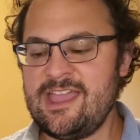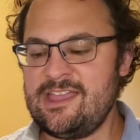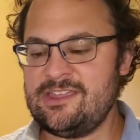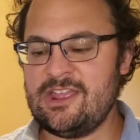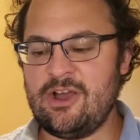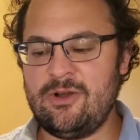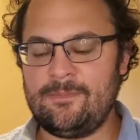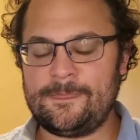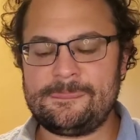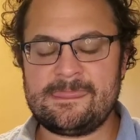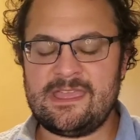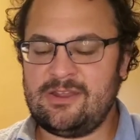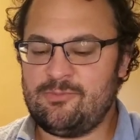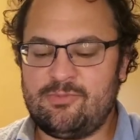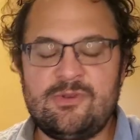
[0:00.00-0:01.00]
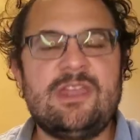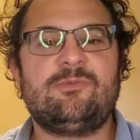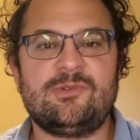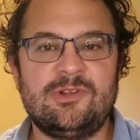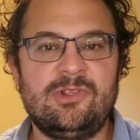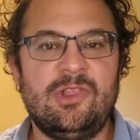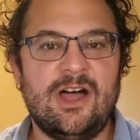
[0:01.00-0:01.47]
in
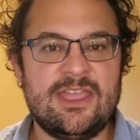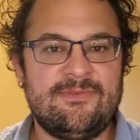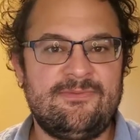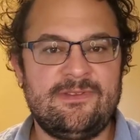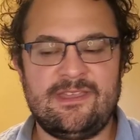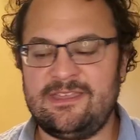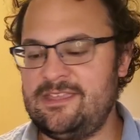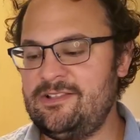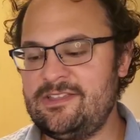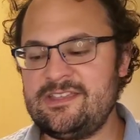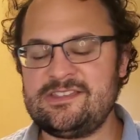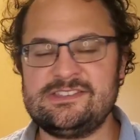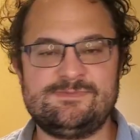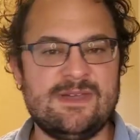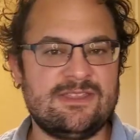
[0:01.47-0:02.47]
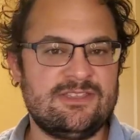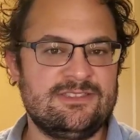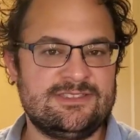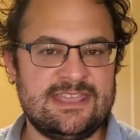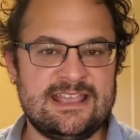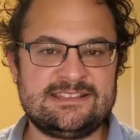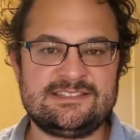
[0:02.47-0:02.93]
real life, Hyliion is better
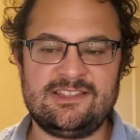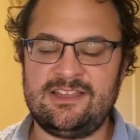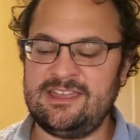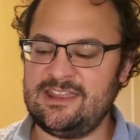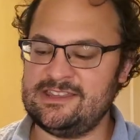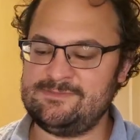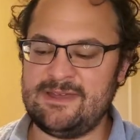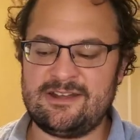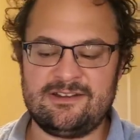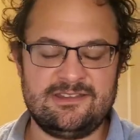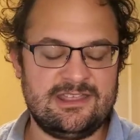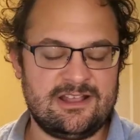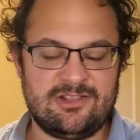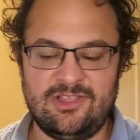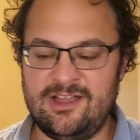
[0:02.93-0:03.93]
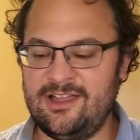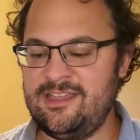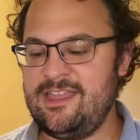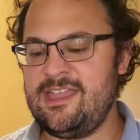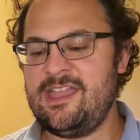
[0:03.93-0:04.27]
than Tesla and it's better than Nikola